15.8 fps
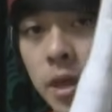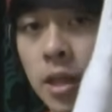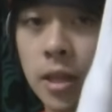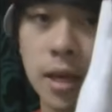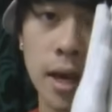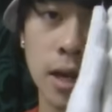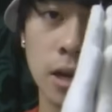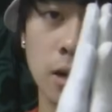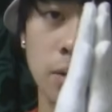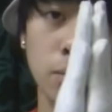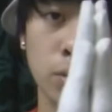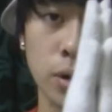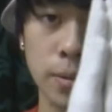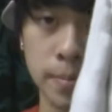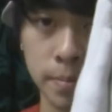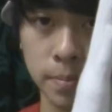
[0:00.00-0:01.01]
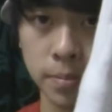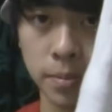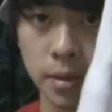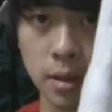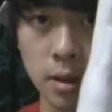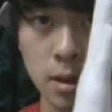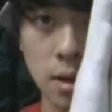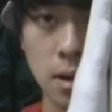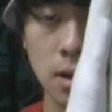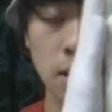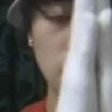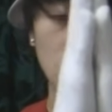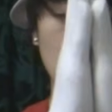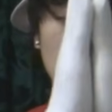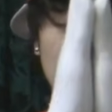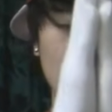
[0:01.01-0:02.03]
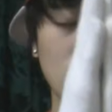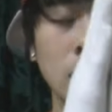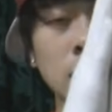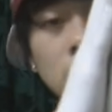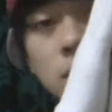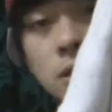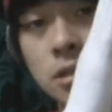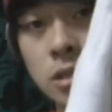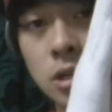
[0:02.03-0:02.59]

and the ending point. Now I call it the